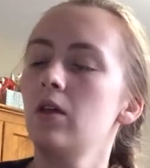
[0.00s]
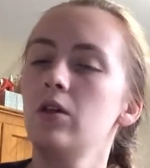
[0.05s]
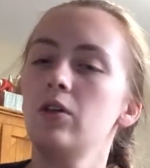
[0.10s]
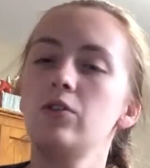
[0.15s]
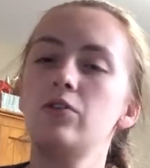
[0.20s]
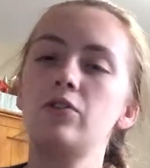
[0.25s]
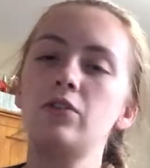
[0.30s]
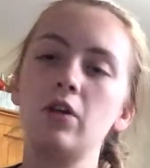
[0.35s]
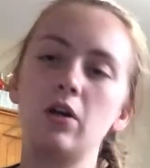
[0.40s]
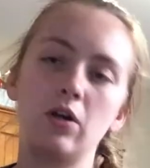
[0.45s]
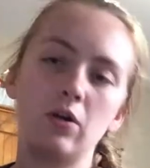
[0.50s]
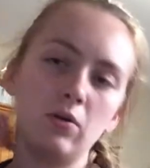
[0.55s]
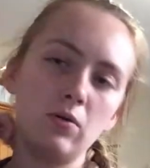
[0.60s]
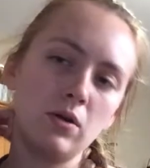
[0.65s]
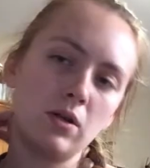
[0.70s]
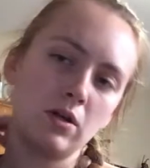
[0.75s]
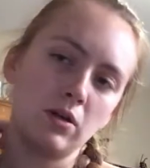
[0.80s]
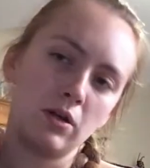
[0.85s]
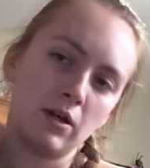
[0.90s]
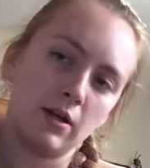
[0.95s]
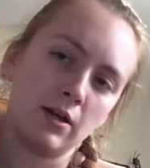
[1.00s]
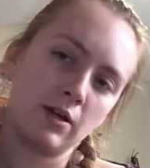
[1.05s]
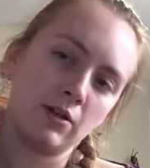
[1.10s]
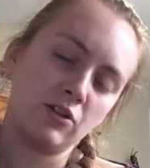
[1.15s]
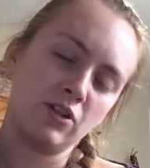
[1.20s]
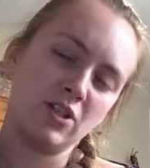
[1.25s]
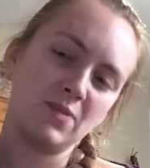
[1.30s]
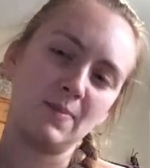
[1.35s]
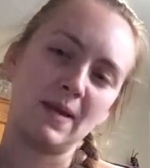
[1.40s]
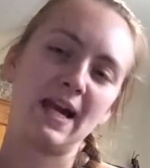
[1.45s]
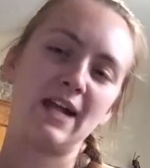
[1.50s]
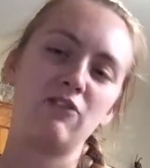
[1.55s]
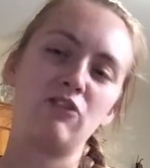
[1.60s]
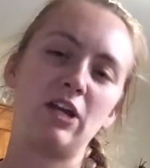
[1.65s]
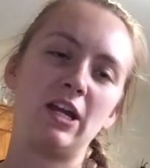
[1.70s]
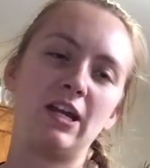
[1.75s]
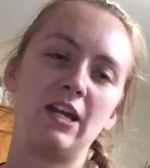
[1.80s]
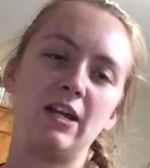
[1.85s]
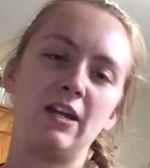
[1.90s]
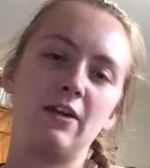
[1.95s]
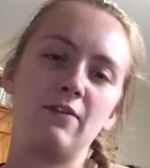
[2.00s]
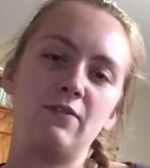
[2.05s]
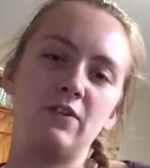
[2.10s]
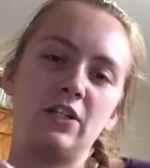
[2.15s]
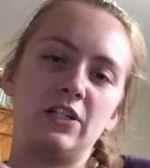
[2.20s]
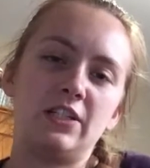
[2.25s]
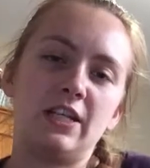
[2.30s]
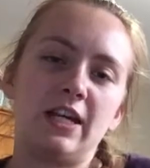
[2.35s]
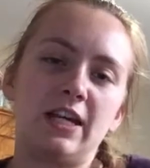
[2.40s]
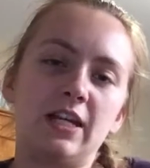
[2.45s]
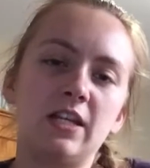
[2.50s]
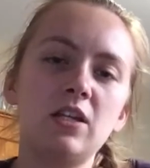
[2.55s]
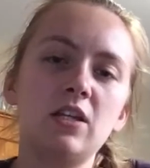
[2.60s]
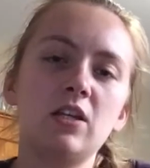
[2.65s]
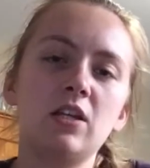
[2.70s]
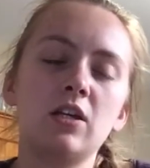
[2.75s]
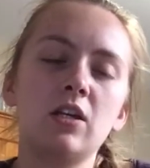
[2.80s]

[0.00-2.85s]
So, just backtracking here for a second.